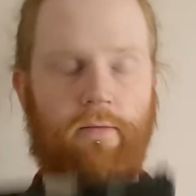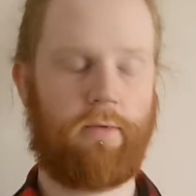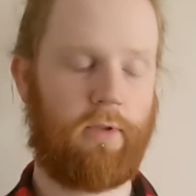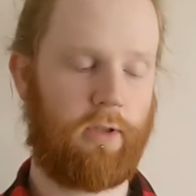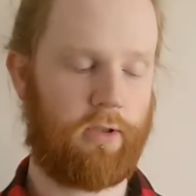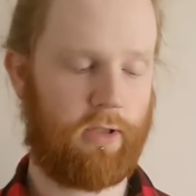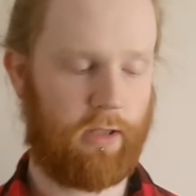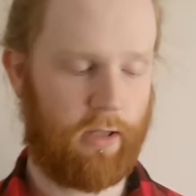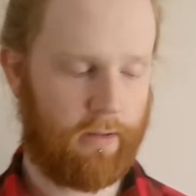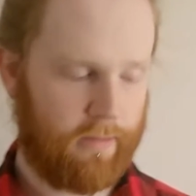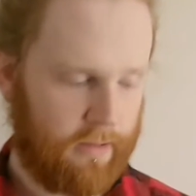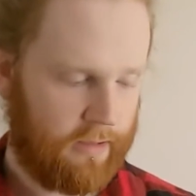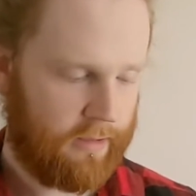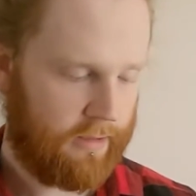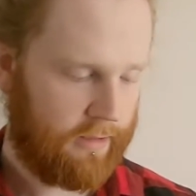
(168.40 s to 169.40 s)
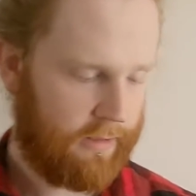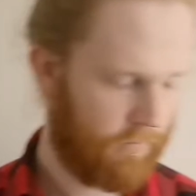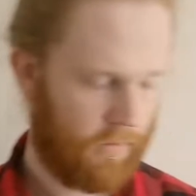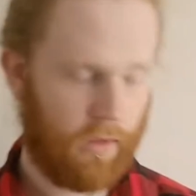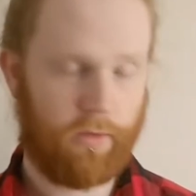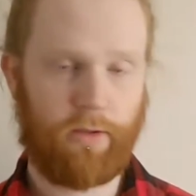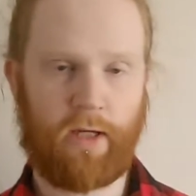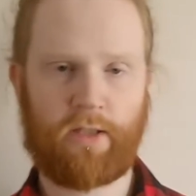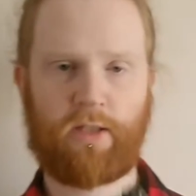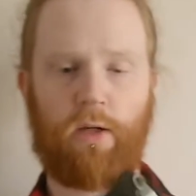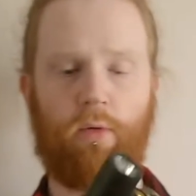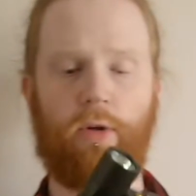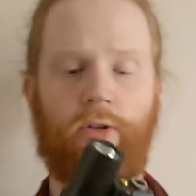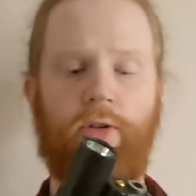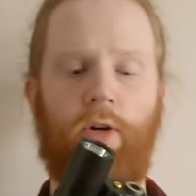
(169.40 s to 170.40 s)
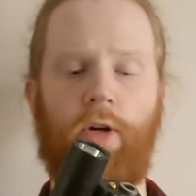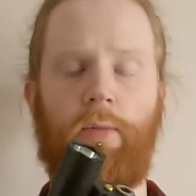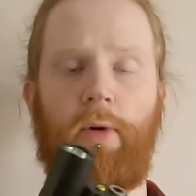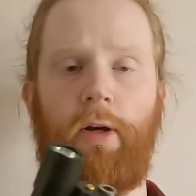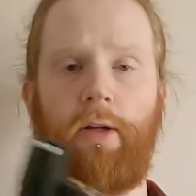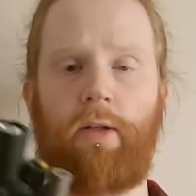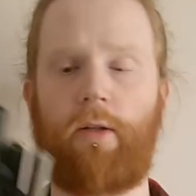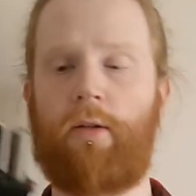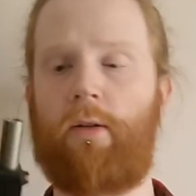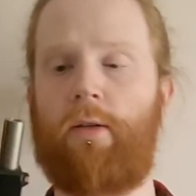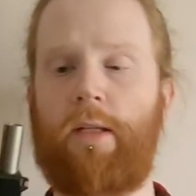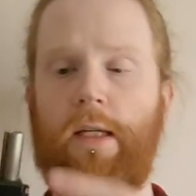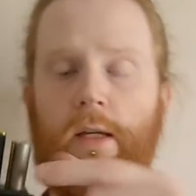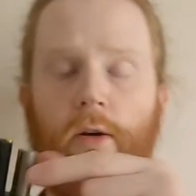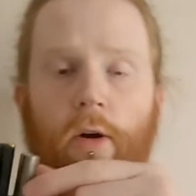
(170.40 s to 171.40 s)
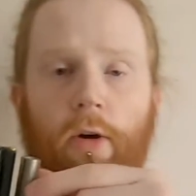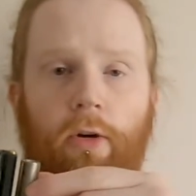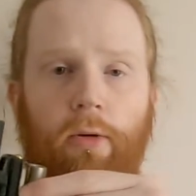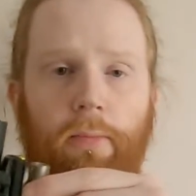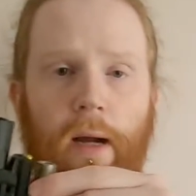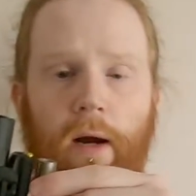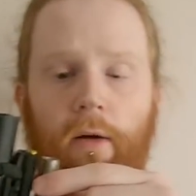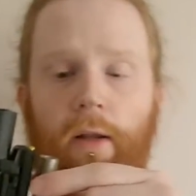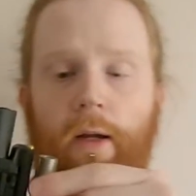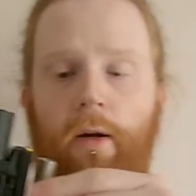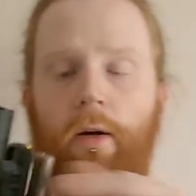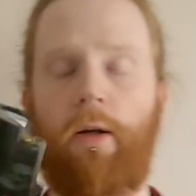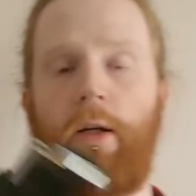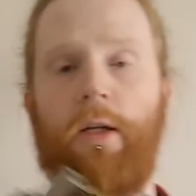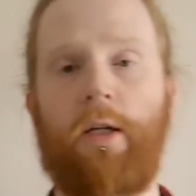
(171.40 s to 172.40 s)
you can see that. Next I want to talk about the outer barrel here.